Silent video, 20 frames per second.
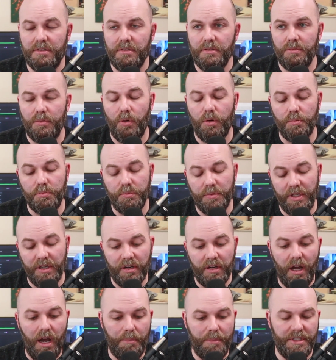or their
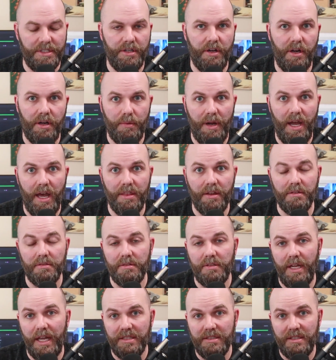commentary rather,
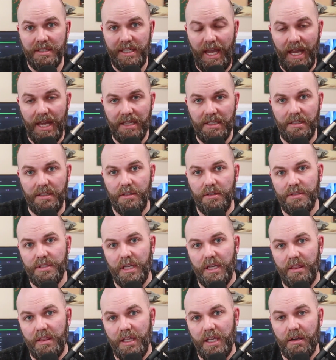and scanned it using
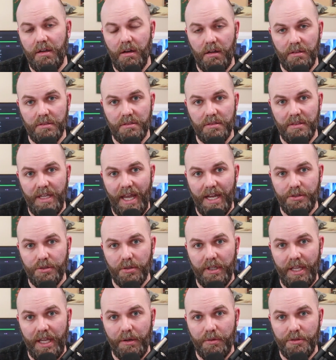a thing called natural
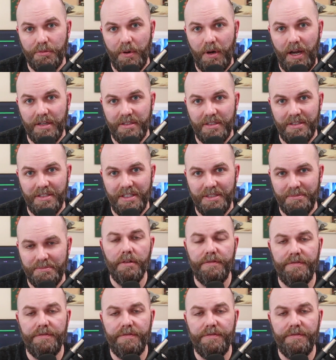language processing.